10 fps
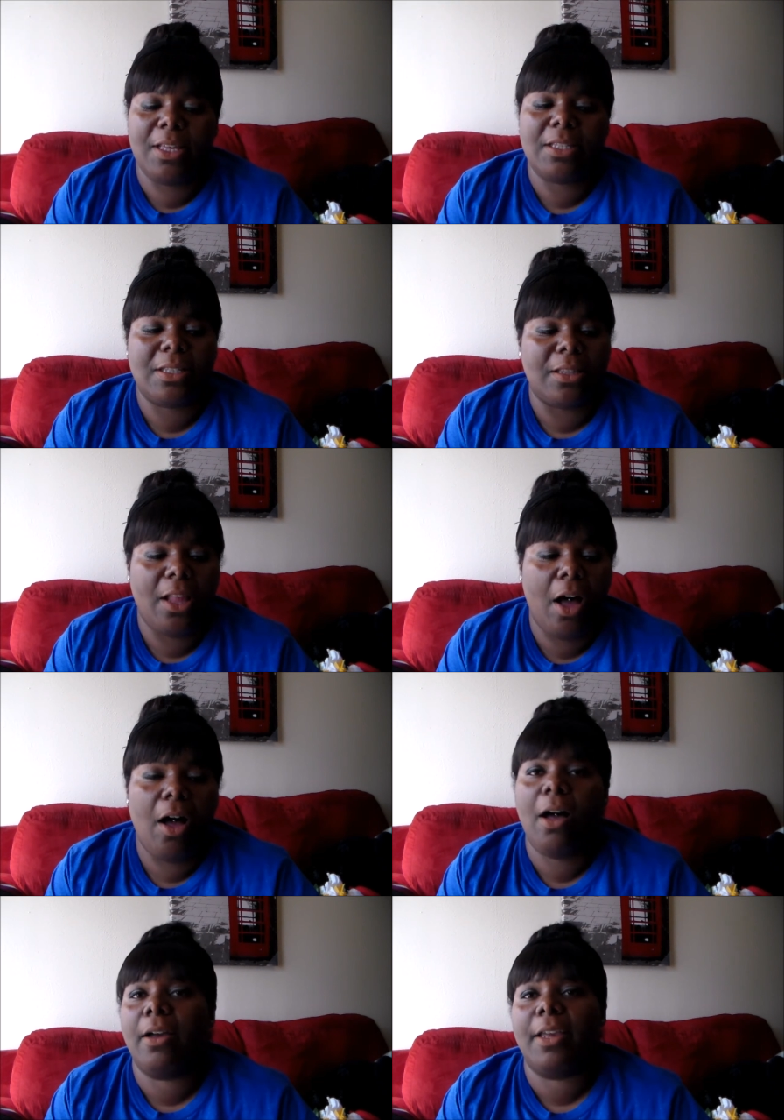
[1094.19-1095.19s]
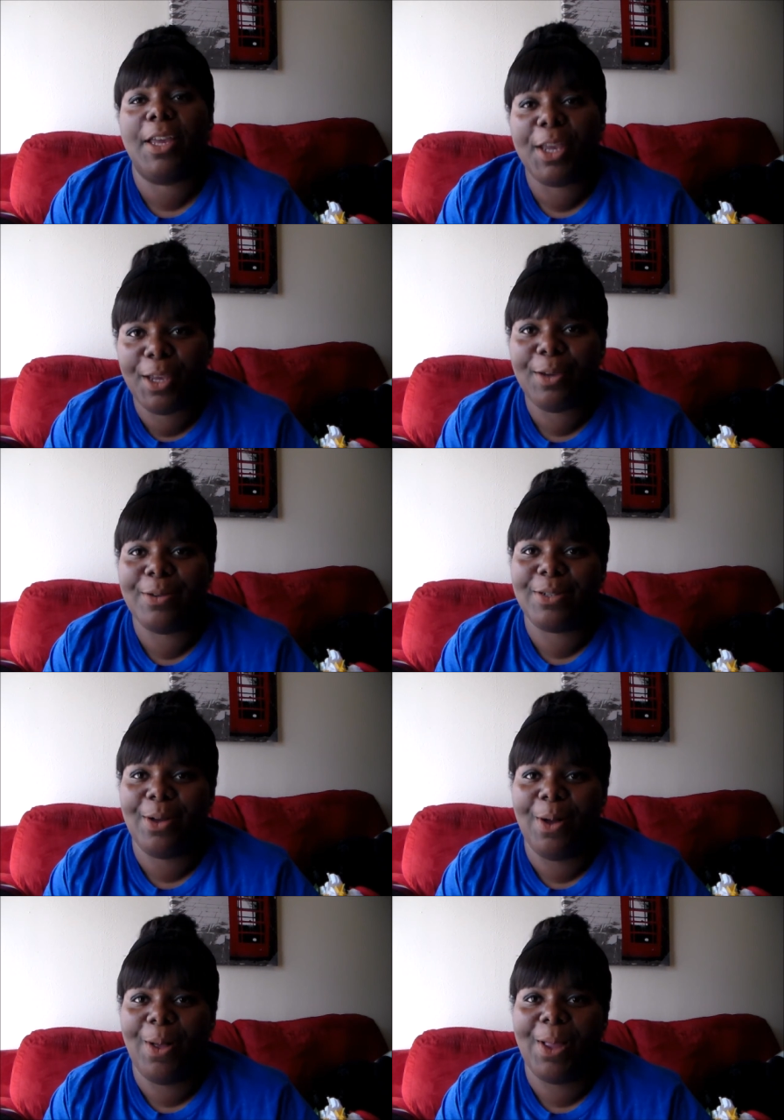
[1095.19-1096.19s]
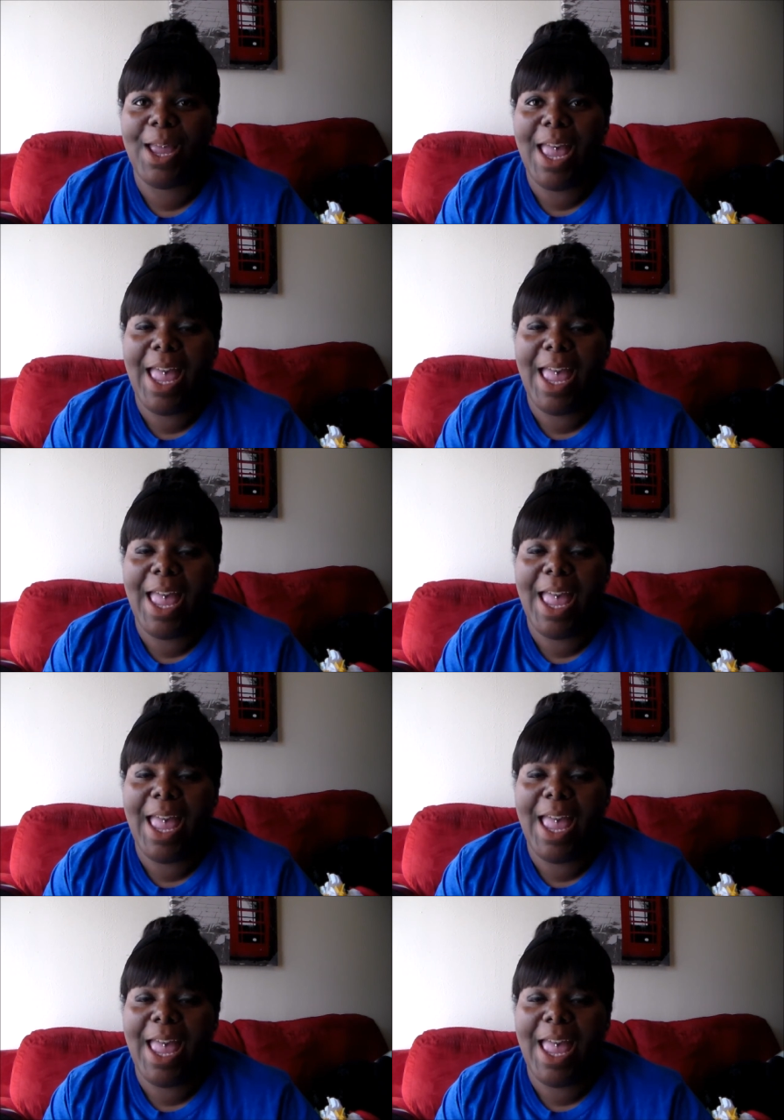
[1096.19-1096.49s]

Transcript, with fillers: this long, huge haul.